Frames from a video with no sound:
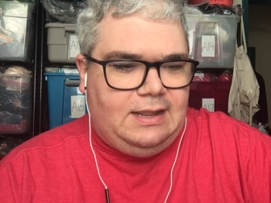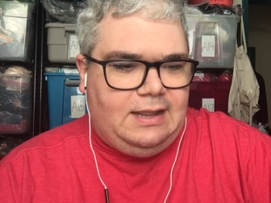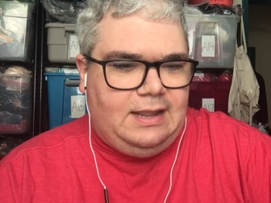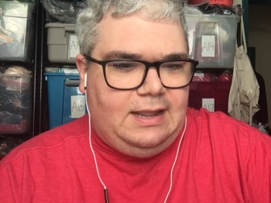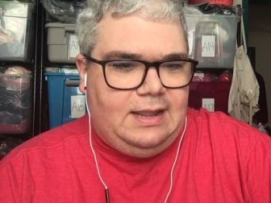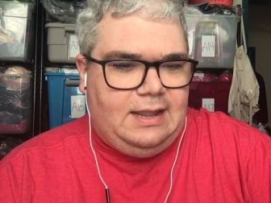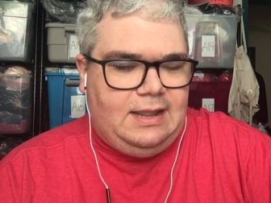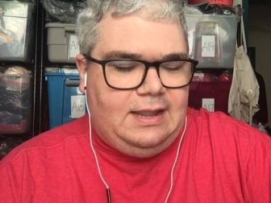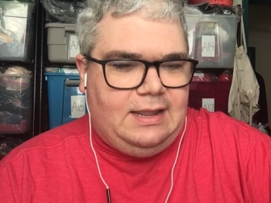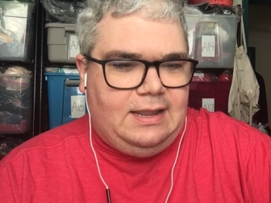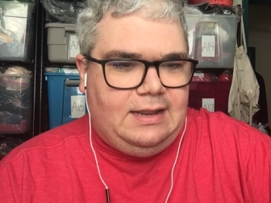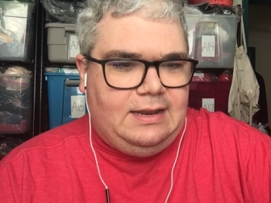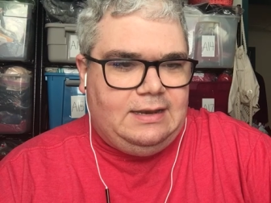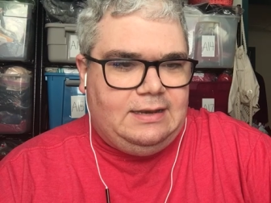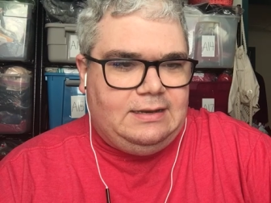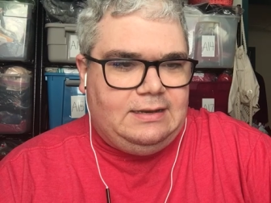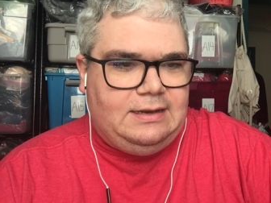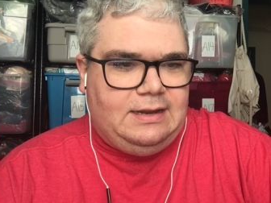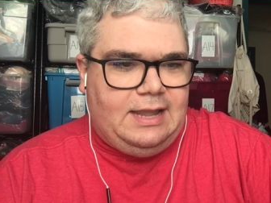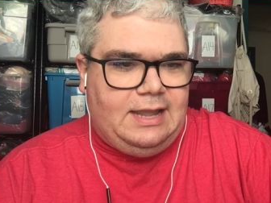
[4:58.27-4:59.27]

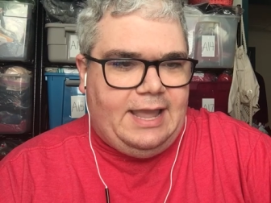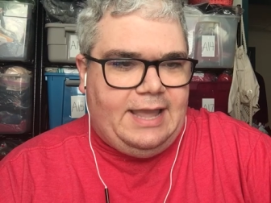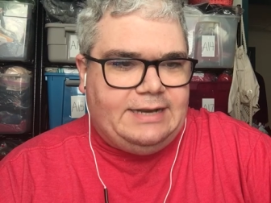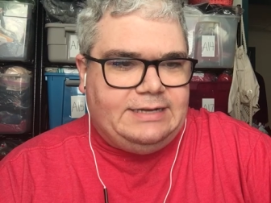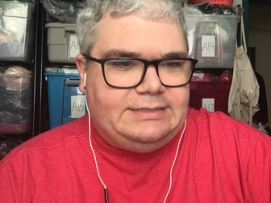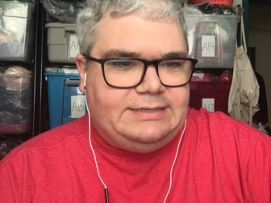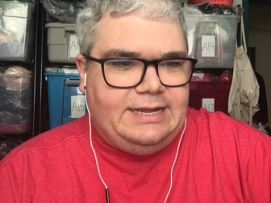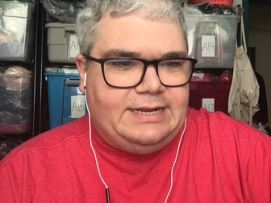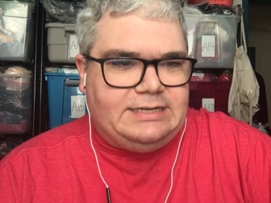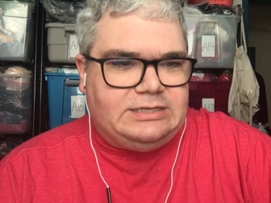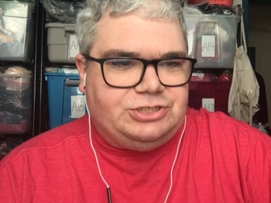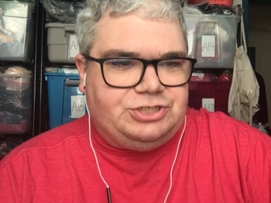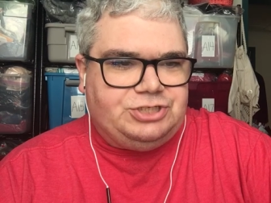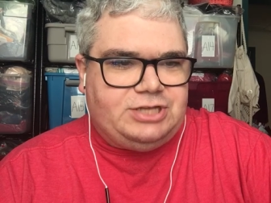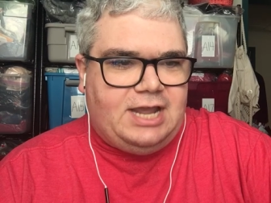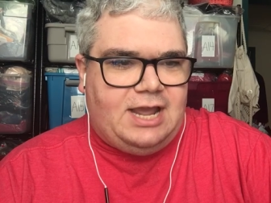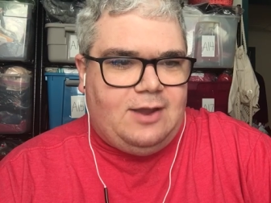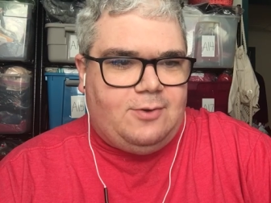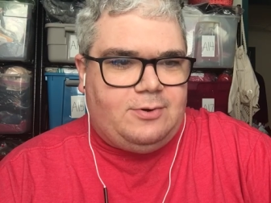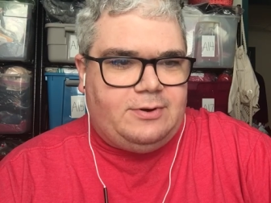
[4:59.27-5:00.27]
And I had to take a
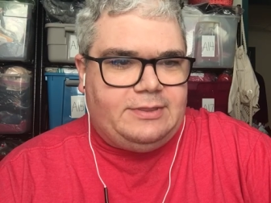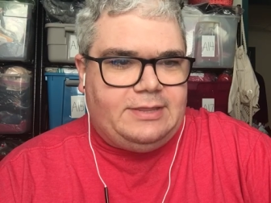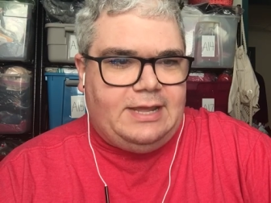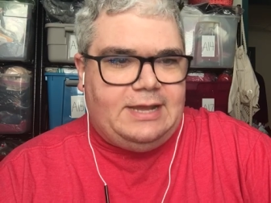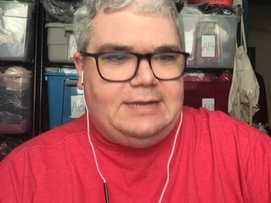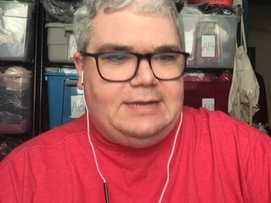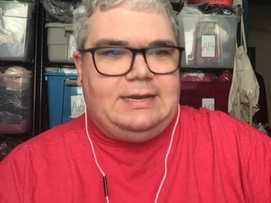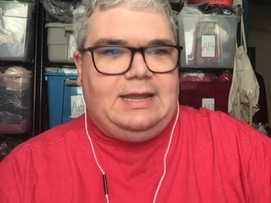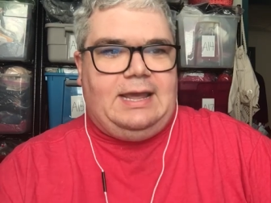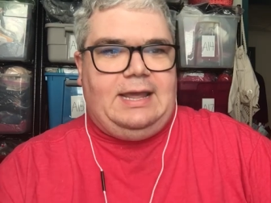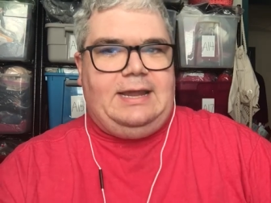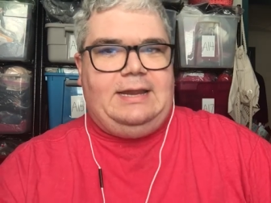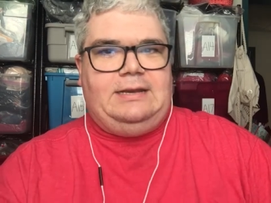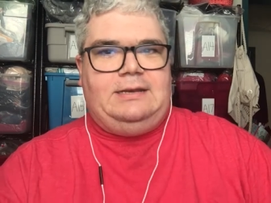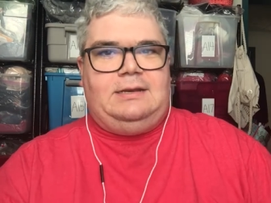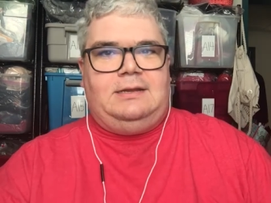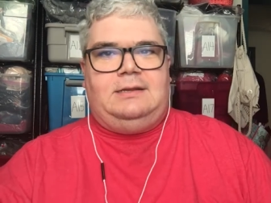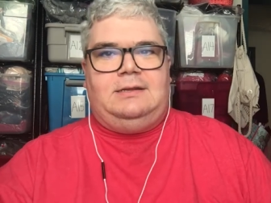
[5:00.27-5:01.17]
shower that night.